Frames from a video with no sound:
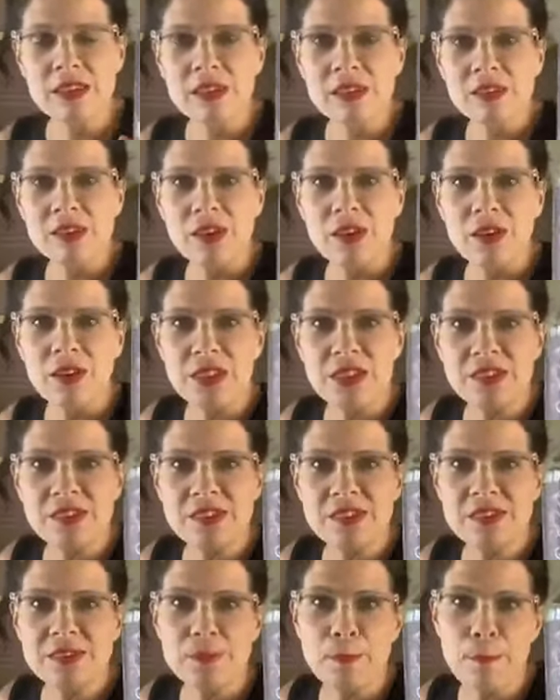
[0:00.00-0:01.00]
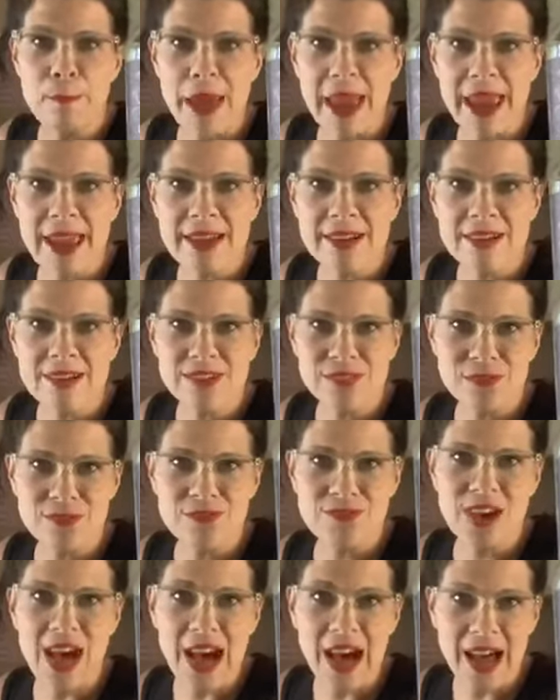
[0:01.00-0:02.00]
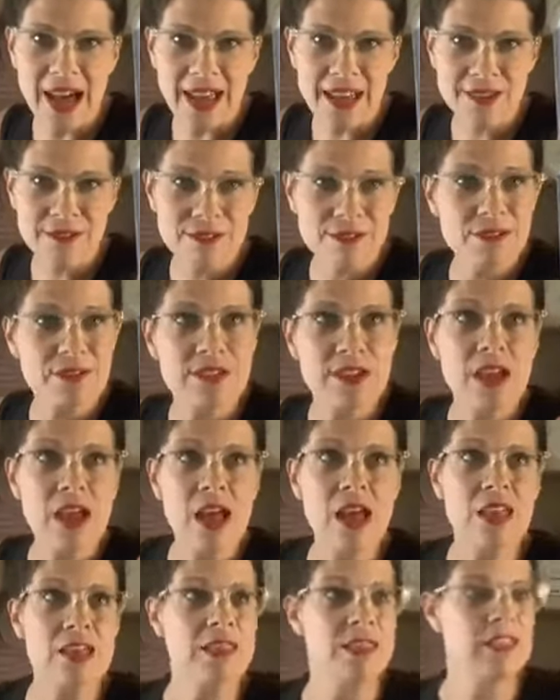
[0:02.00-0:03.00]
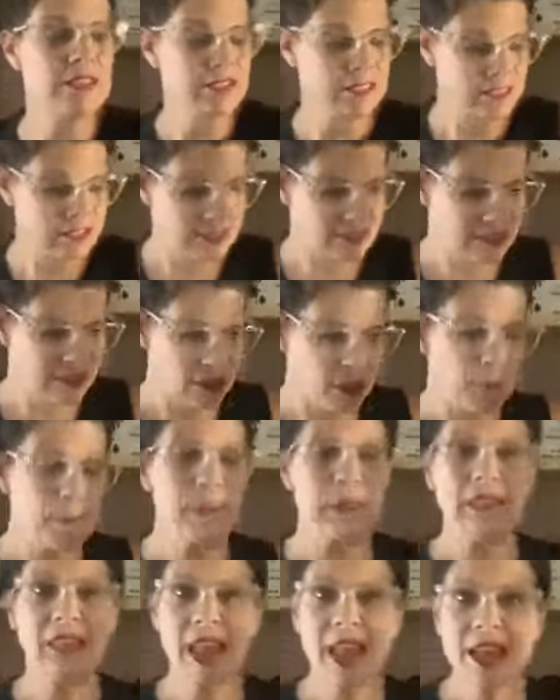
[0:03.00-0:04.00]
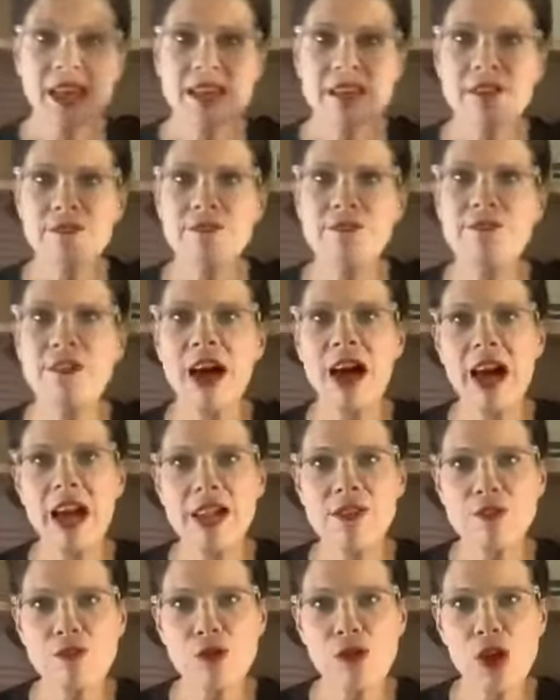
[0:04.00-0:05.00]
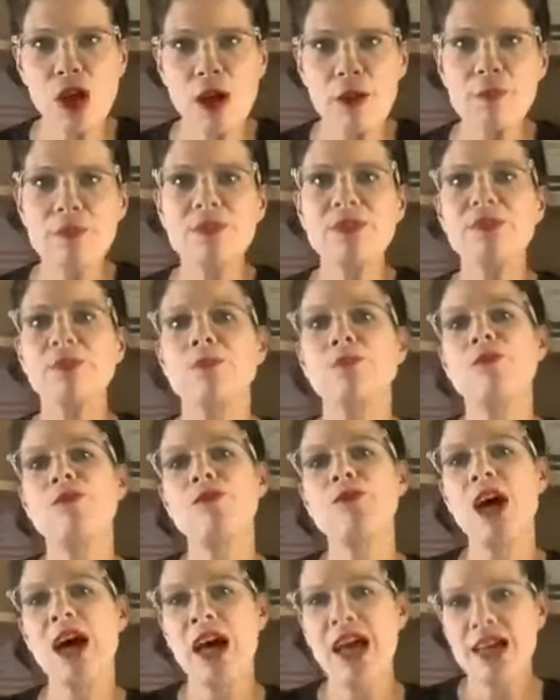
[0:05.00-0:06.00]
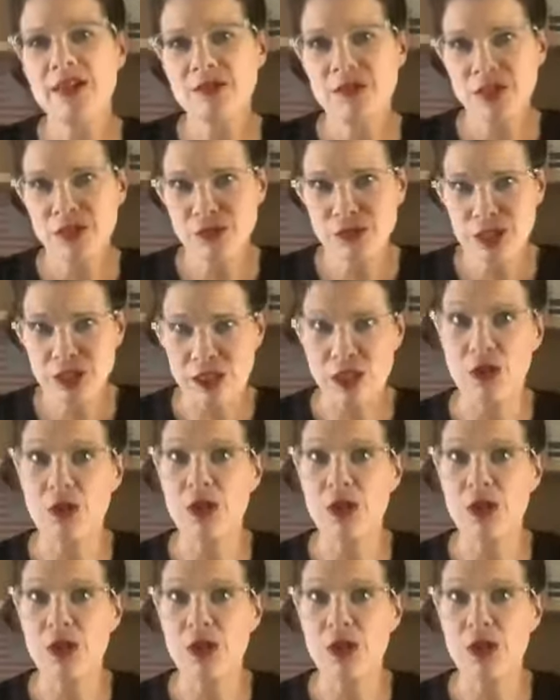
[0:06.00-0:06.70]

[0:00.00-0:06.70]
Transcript: So this is Banks 5. This is a blend of 5 rums from 5 different